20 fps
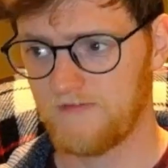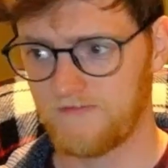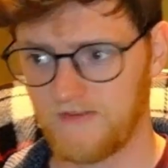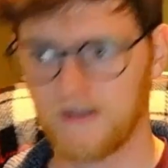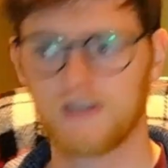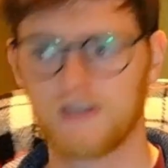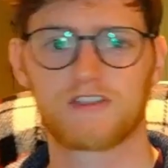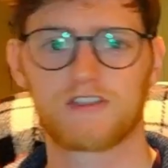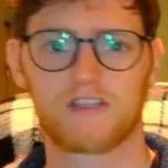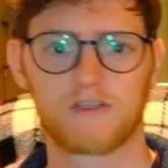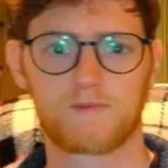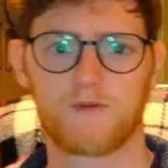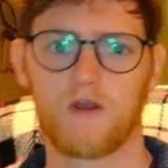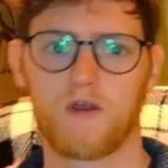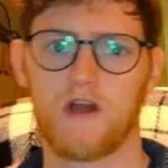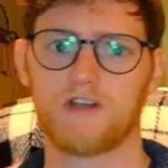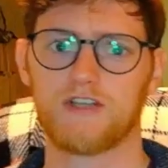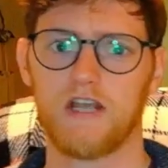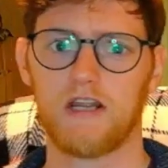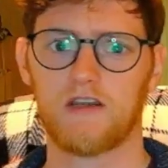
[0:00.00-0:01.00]
I finished this
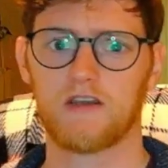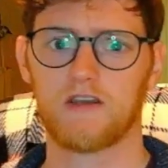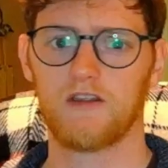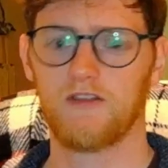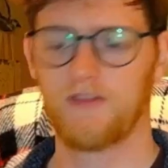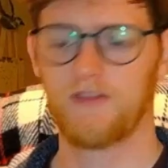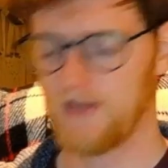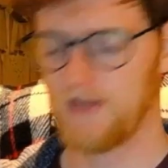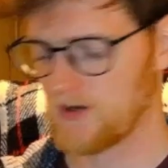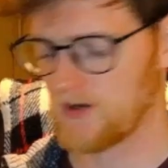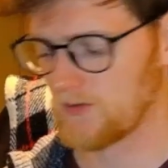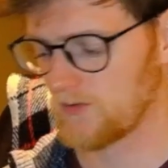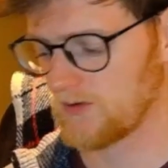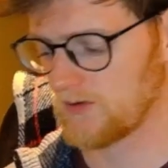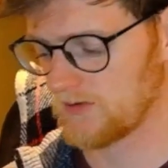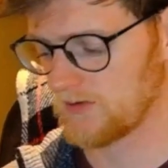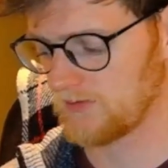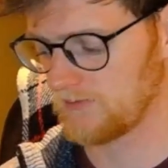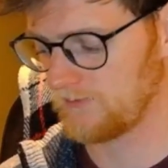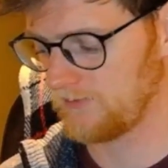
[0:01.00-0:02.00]
project, there
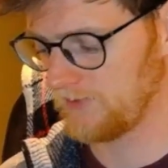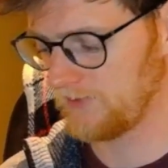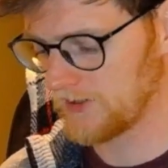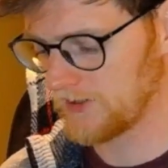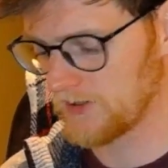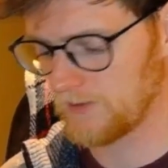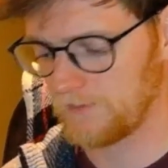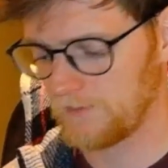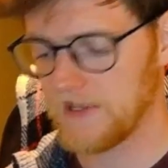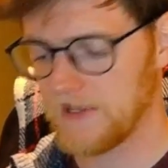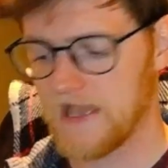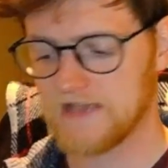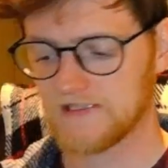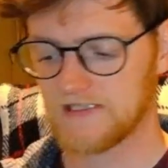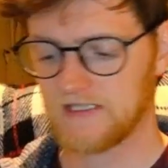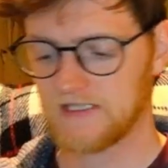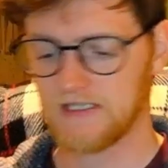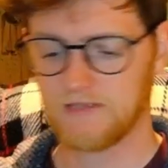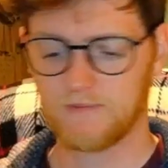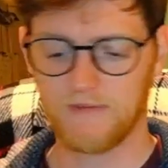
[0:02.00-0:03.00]
were little
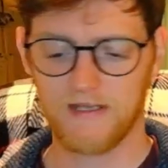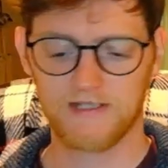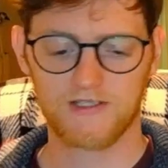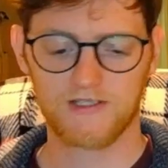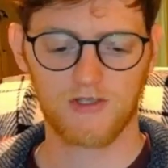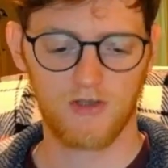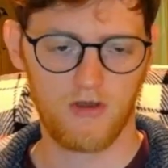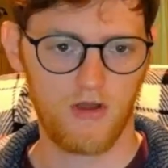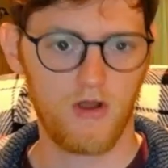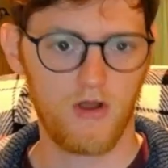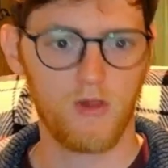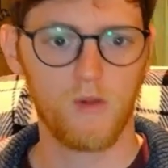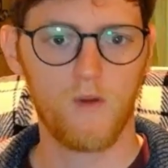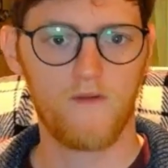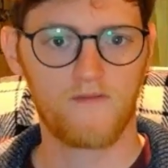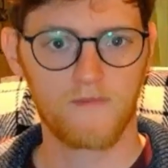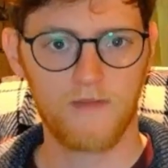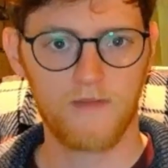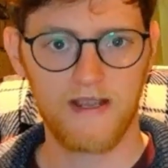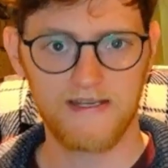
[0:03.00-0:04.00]
plastic bits
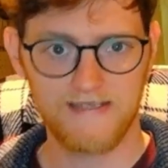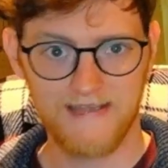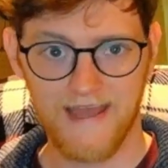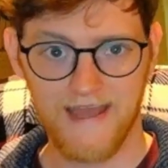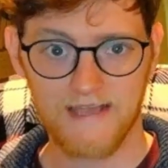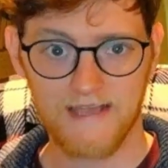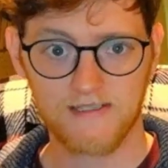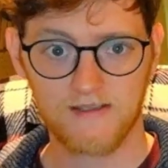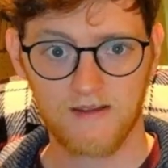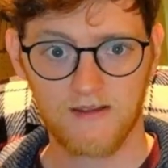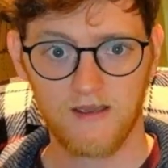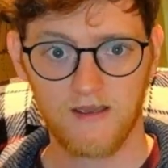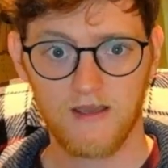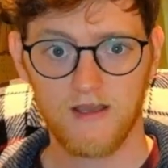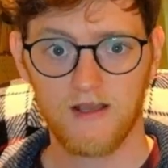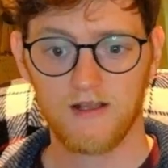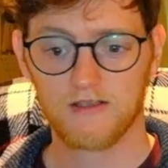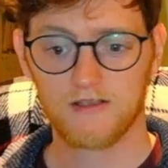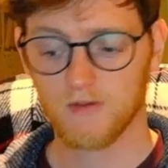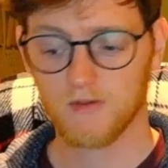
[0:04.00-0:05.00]
all over my desk.
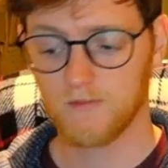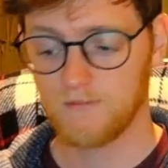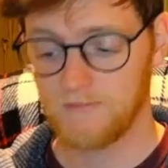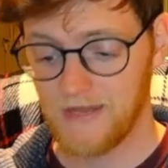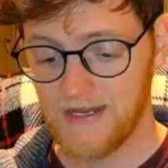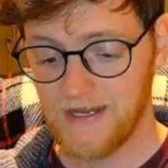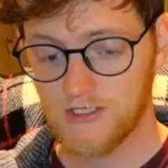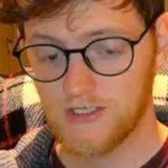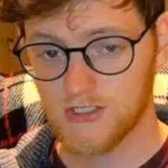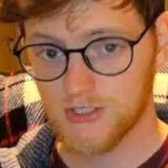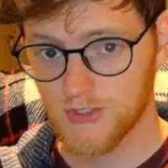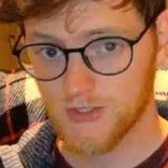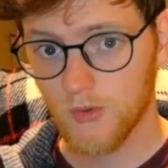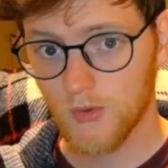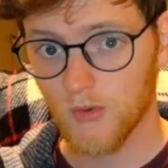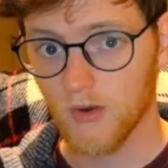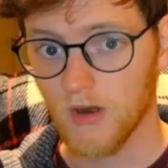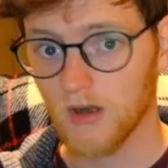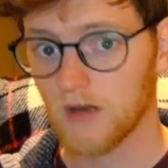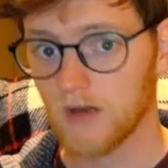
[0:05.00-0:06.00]
So make
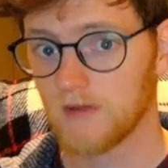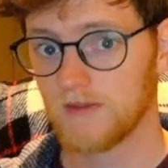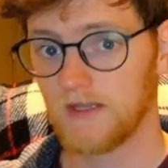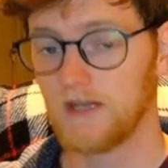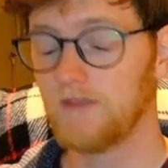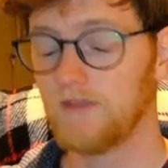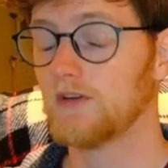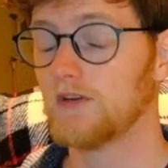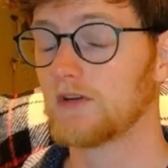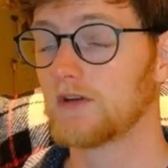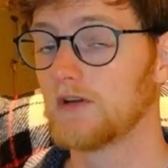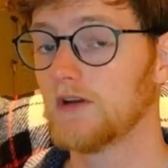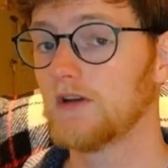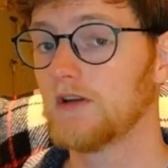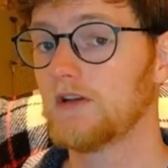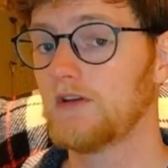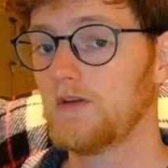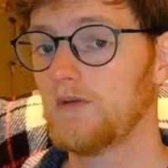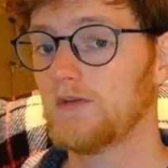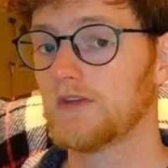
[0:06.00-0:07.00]
sure that if you're
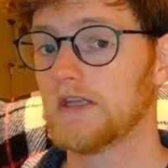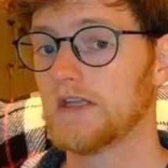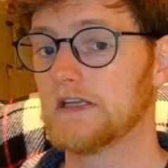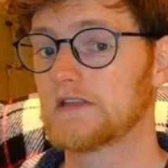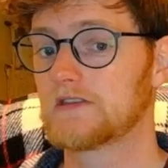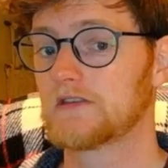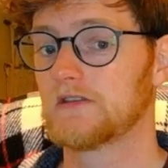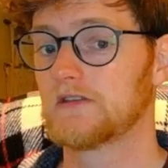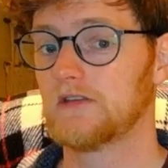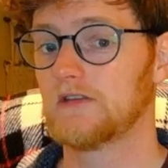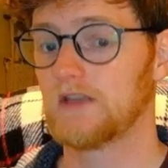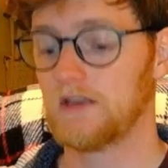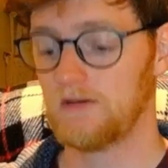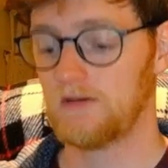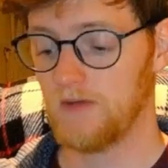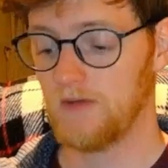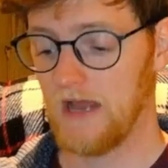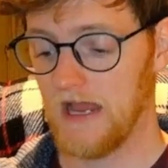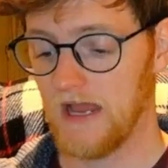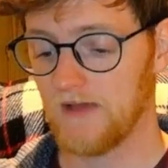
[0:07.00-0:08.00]
going to do this,
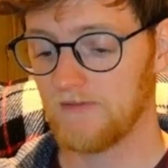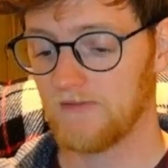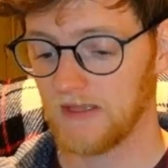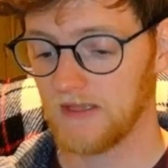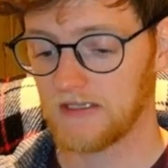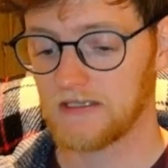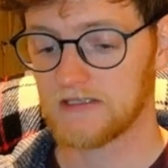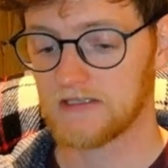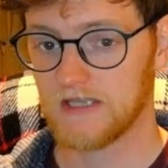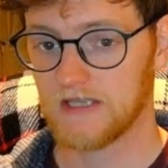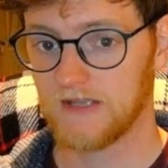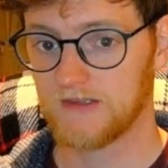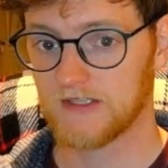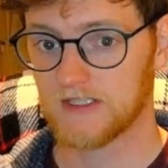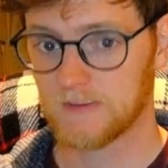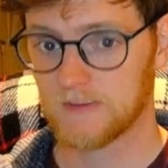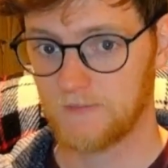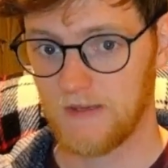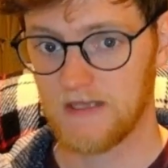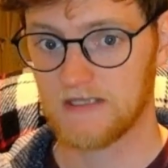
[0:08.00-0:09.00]
that you have, like I
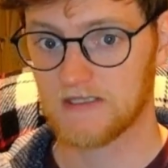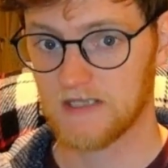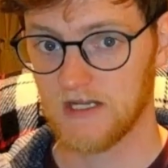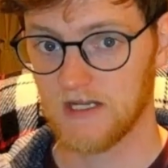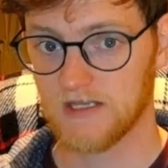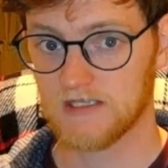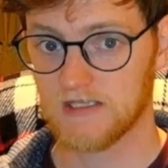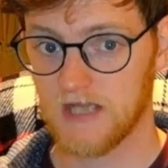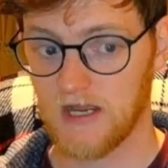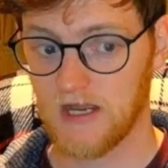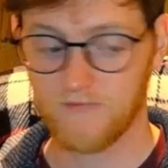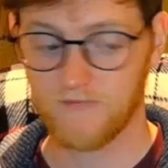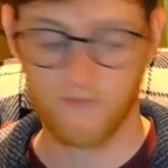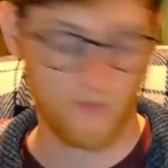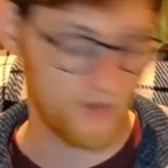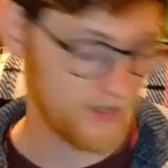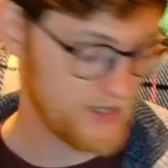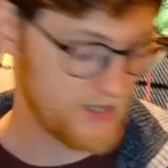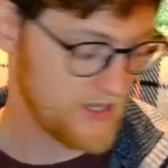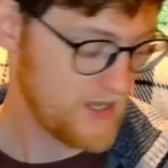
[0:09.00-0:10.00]
said, the space set aside
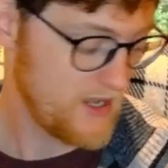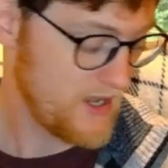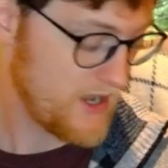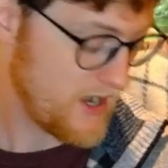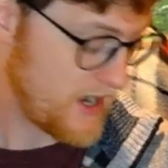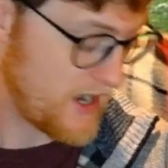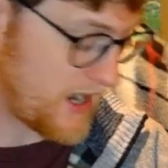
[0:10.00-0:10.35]
for it.